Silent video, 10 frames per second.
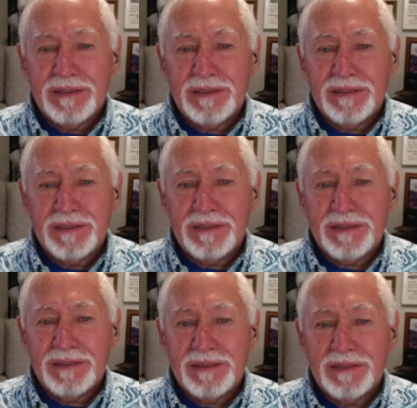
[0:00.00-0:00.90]

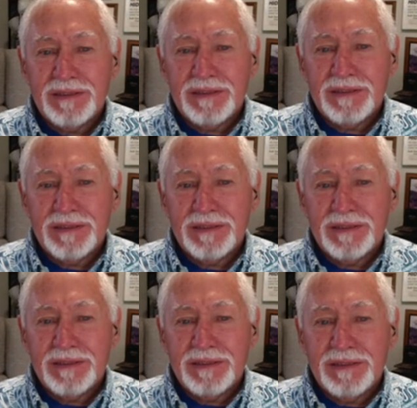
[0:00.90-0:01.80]

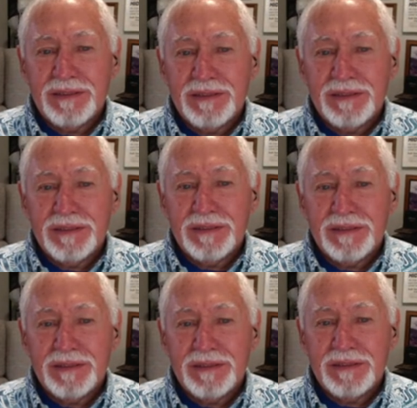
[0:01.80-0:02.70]

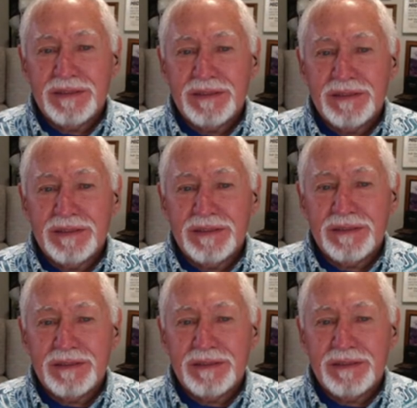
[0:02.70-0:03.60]

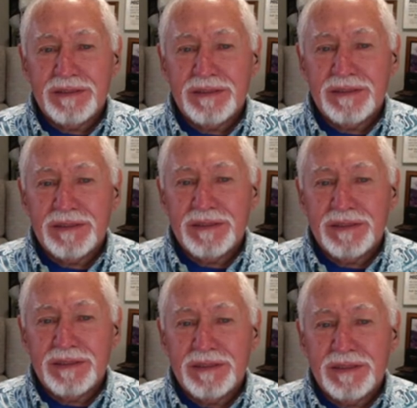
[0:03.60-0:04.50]

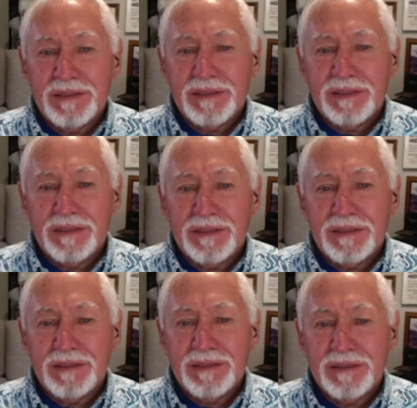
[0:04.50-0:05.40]

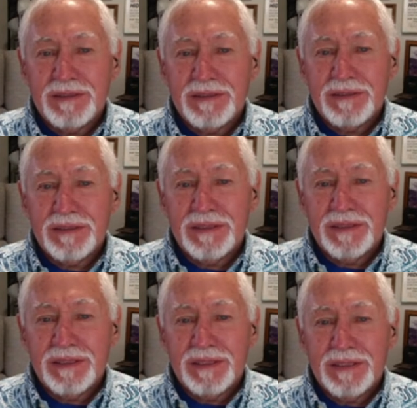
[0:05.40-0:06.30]

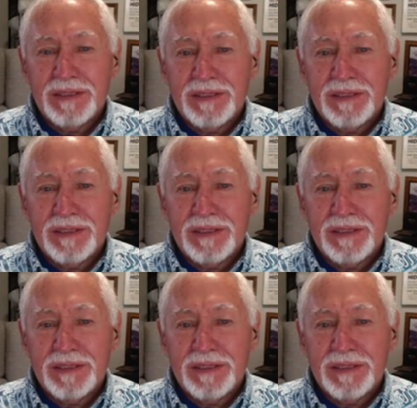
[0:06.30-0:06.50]
This person isn't speaking.